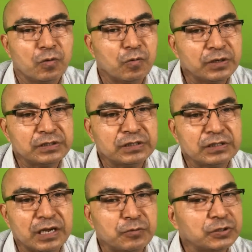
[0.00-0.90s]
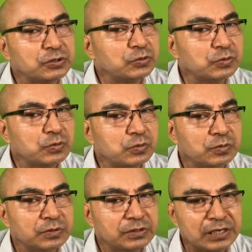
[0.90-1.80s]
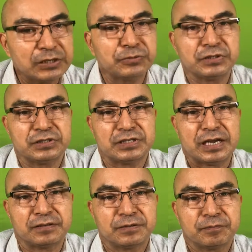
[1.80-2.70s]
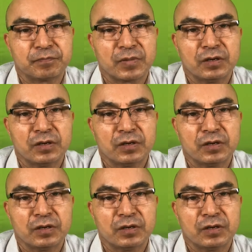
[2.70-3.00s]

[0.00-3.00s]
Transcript: One thing I want to tell you is that